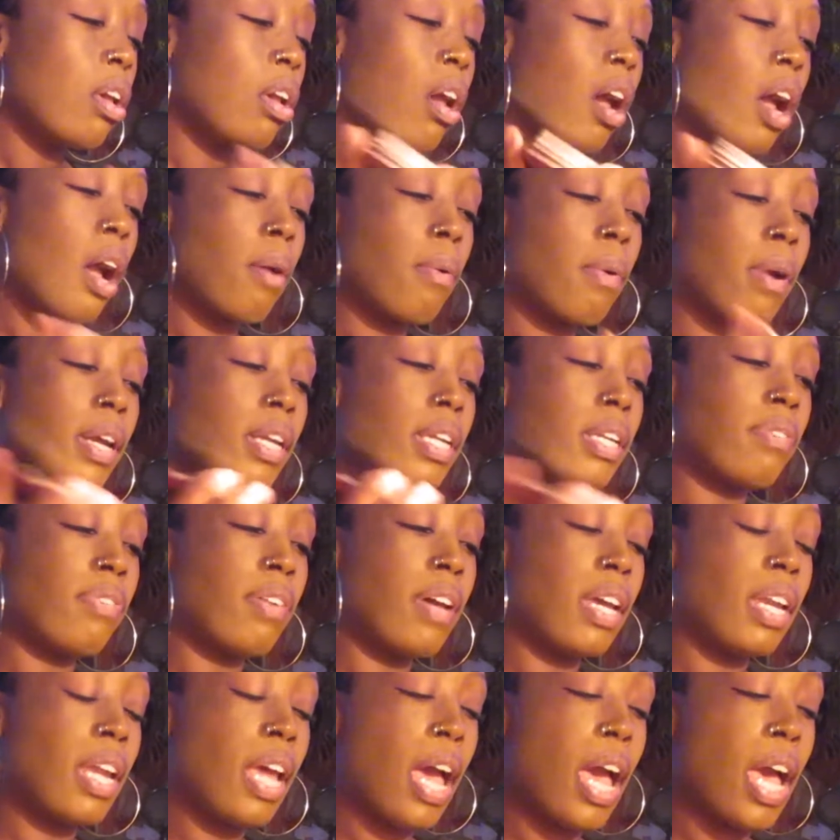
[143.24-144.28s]
Alright,
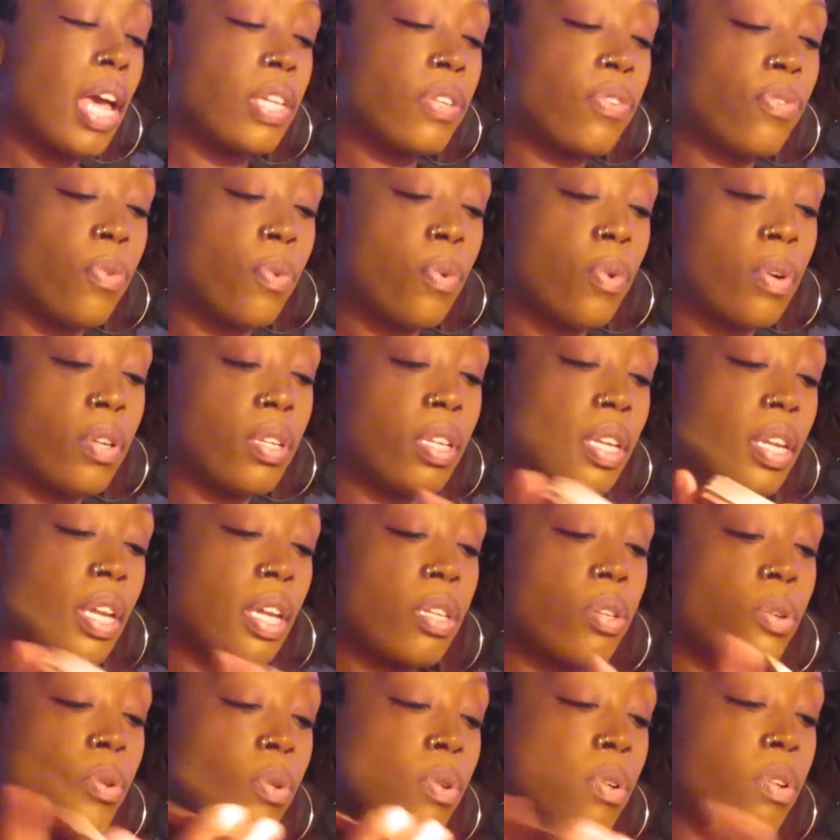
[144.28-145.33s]
Divine, I ask for the
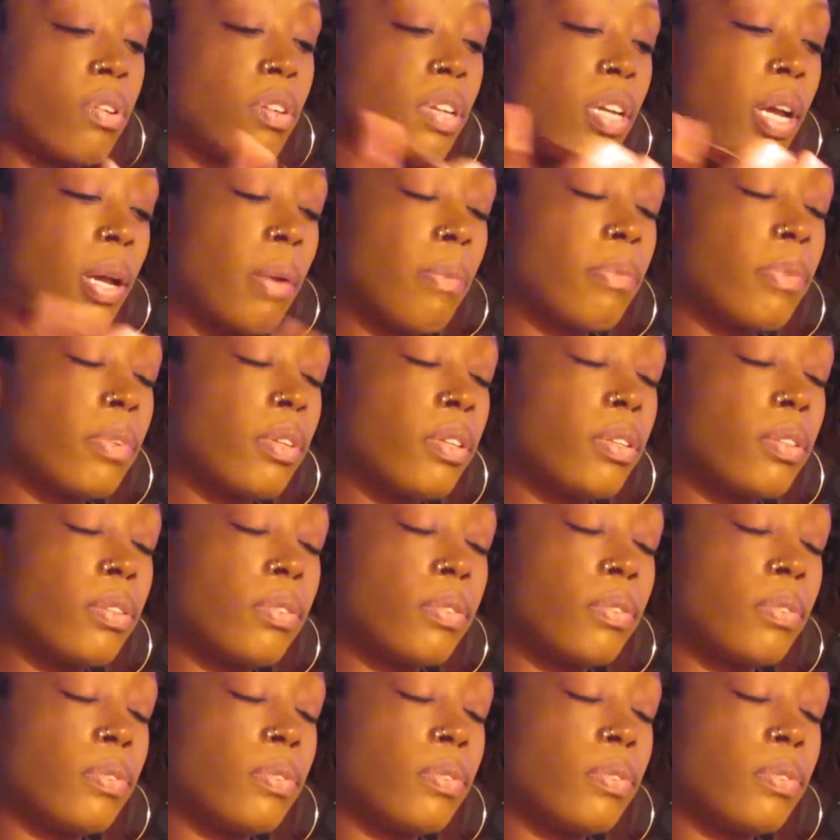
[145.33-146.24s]
next oracle to come through.